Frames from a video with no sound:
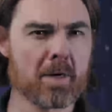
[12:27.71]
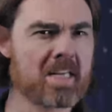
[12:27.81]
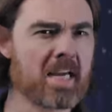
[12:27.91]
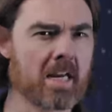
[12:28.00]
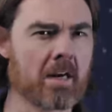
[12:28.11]
But
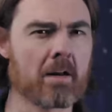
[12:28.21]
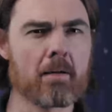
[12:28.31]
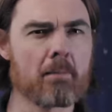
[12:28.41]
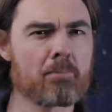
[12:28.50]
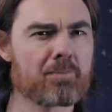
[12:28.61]
again,
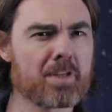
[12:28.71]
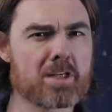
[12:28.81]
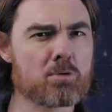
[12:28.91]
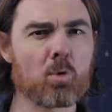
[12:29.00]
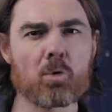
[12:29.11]

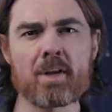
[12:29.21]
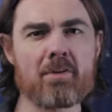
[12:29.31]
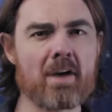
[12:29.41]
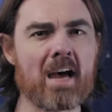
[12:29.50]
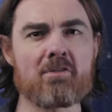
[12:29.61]
this will
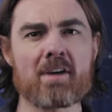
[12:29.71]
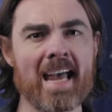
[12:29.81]
never have